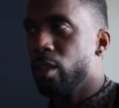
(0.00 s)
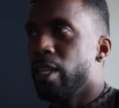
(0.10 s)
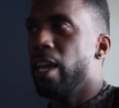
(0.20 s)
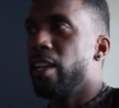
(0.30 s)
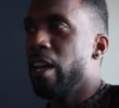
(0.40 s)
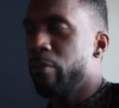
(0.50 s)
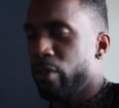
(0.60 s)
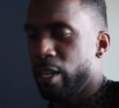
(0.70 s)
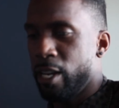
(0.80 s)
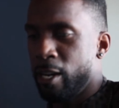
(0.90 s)
Yeah,
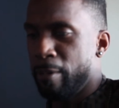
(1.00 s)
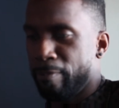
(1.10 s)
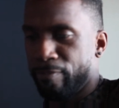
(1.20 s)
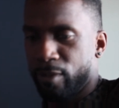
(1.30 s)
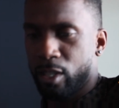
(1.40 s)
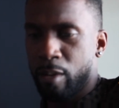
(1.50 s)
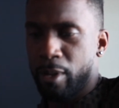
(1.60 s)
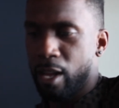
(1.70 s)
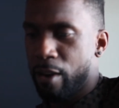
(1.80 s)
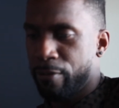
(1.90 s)
definitely. It's going to be
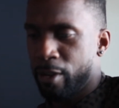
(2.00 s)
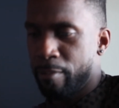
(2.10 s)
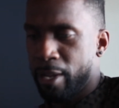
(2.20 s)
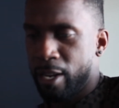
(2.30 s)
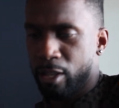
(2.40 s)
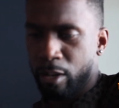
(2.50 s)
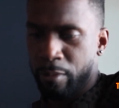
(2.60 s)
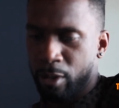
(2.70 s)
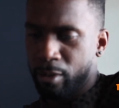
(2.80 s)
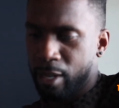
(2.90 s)
a lot of fun being out there with
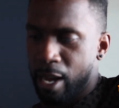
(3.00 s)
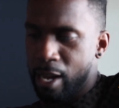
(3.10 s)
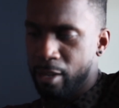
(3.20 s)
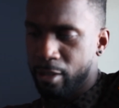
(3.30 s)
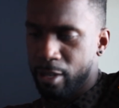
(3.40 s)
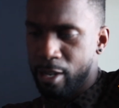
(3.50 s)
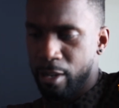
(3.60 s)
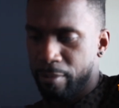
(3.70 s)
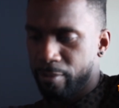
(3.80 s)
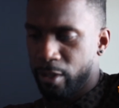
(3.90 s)
those guys.
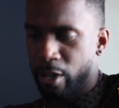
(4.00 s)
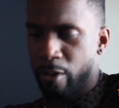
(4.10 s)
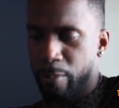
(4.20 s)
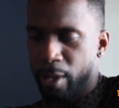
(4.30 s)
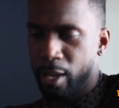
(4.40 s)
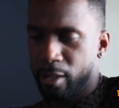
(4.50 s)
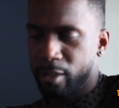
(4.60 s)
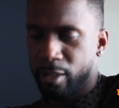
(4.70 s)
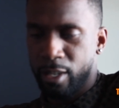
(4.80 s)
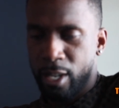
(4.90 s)
You know,
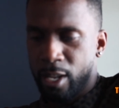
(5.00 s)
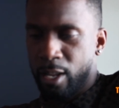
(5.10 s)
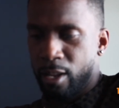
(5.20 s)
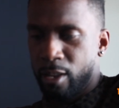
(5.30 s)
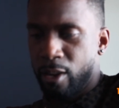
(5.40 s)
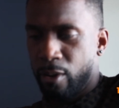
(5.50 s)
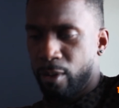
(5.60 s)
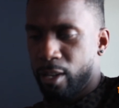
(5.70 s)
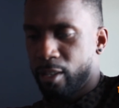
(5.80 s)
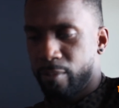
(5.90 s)
Pence, you know,
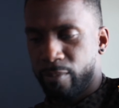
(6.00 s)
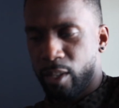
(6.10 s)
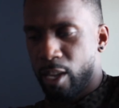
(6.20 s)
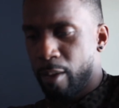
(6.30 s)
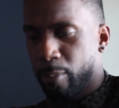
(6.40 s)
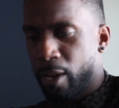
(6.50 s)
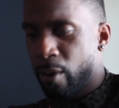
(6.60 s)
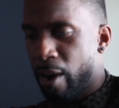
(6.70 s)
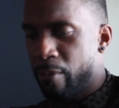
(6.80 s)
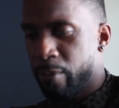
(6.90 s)
like him playing
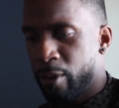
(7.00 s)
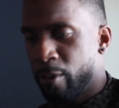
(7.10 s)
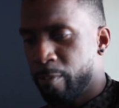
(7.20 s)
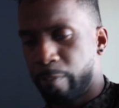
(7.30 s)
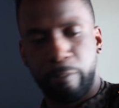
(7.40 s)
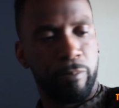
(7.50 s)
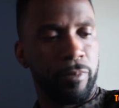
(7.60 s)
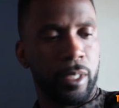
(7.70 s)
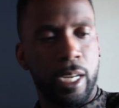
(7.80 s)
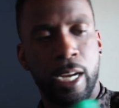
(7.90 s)
right field.
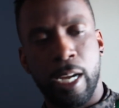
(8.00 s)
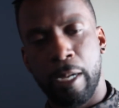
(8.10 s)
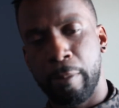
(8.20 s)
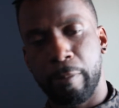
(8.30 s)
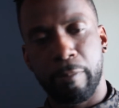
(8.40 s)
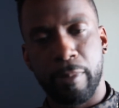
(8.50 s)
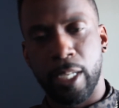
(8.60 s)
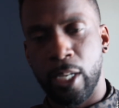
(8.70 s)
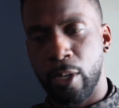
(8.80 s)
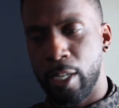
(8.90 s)

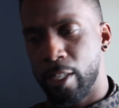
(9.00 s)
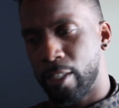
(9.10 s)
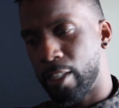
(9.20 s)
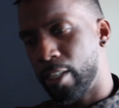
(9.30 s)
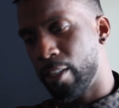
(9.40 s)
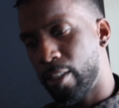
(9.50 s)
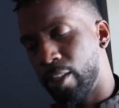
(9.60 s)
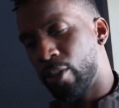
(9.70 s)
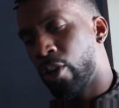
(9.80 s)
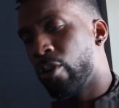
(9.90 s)
You know,
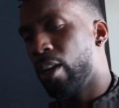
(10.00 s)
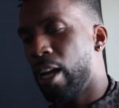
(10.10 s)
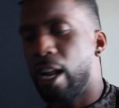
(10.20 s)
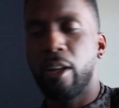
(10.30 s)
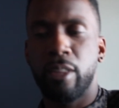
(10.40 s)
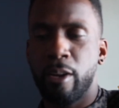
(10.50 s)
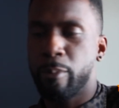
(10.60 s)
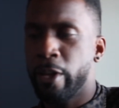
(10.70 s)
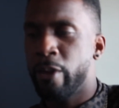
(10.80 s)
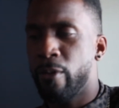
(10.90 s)
he's learned a lot out there
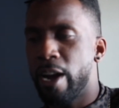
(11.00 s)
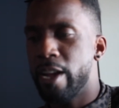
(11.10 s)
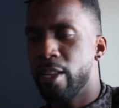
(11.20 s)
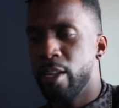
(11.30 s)
playing right.